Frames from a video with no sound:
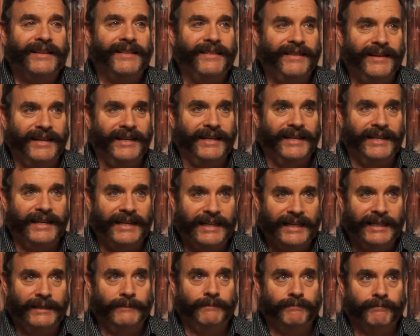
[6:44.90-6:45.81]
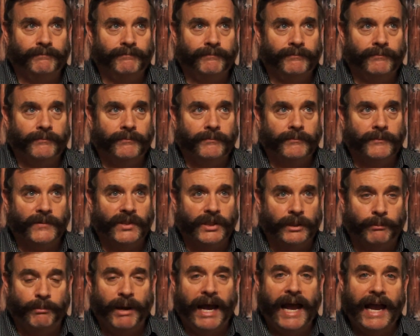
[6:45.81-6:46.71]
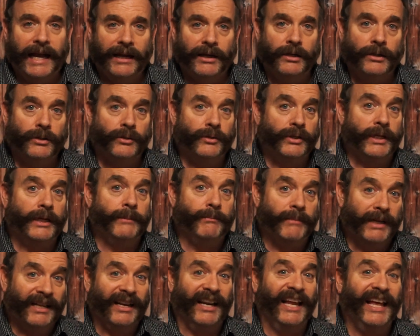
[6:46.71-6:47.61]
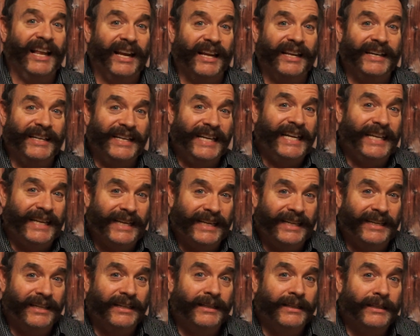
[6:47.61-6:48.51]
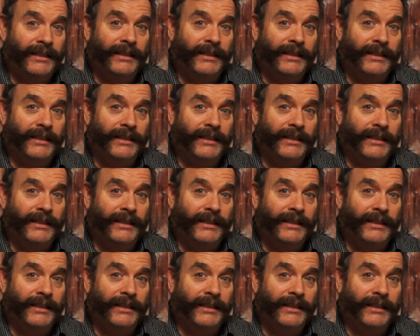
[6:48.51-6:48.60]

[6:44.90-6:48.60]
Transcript: the tobacco that McClelland needed